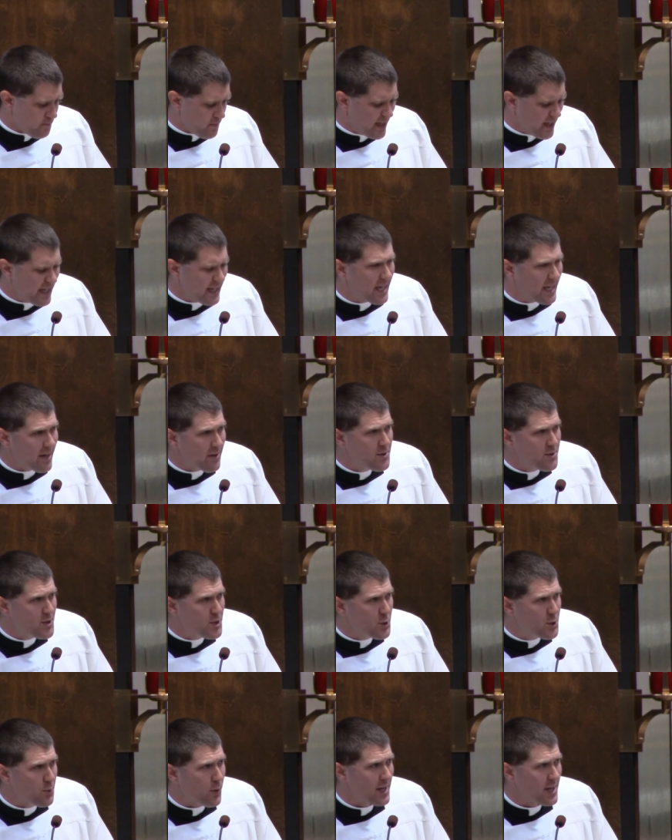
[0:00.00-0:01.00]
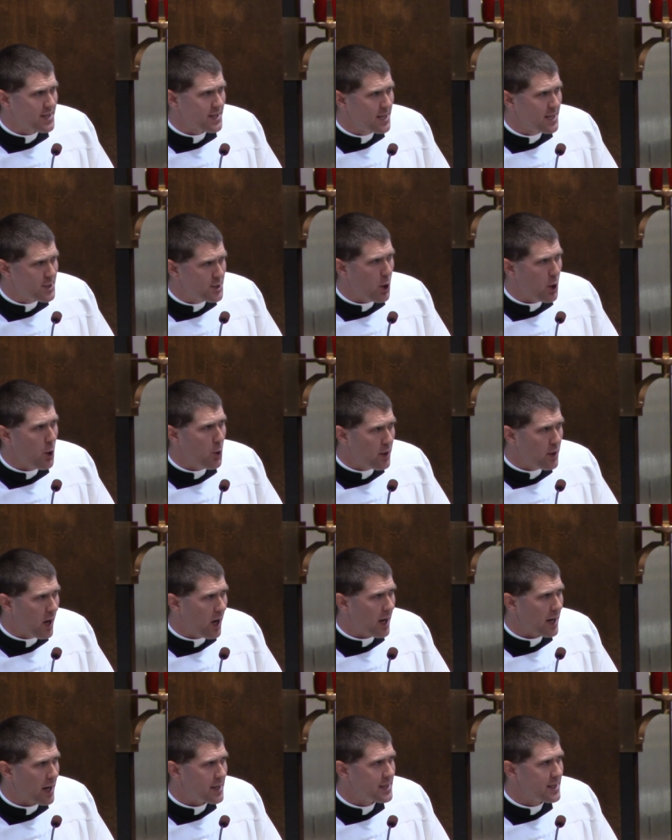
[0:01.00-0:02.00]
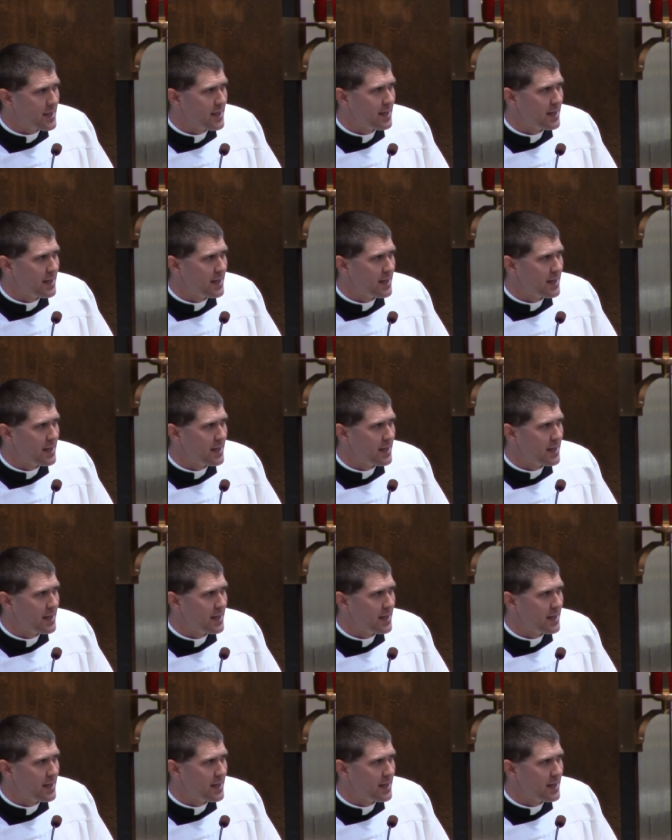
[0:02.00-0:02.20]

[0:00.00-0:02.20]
He gives to us His own heart.